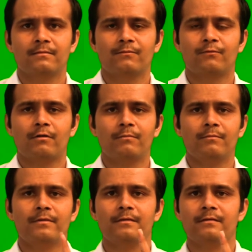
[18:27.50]

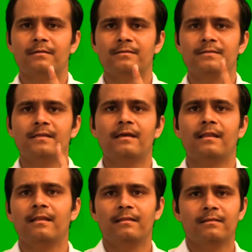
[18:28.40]
from a
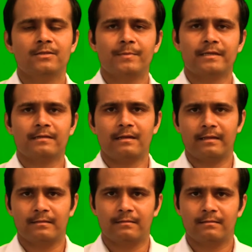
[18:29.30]
single spectral
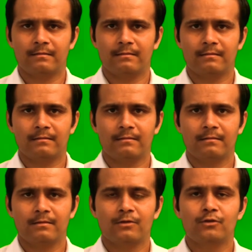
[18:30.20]
line
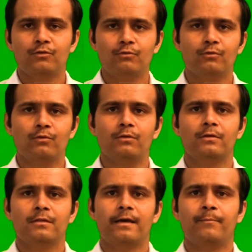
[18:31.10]
due to
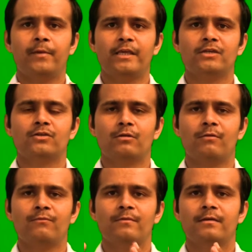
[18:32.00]
the application
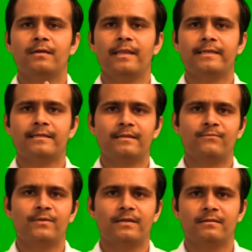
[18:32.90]
of electric
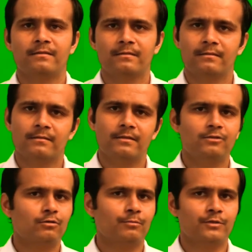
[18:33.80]
field
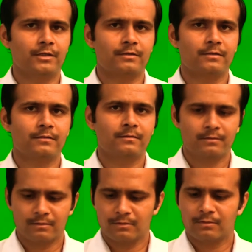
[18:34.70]
is observed.
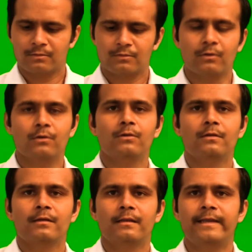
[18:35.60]
So
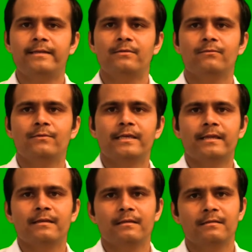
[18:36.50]
that we
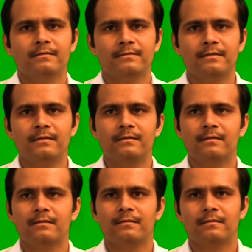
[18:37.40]
can
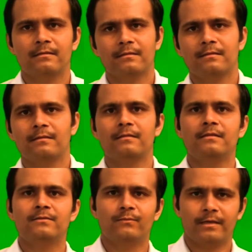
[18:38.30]
see in
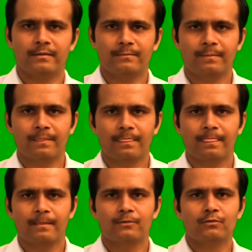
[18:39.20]
this way.
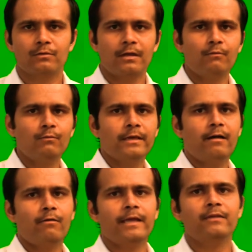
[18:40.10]
So now we
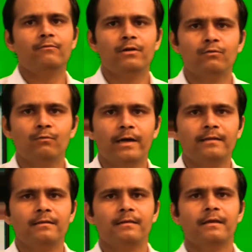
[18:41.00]
have n equal to
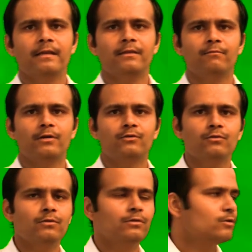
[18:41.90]
1, n equal
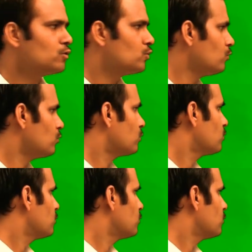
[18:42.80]
to 2,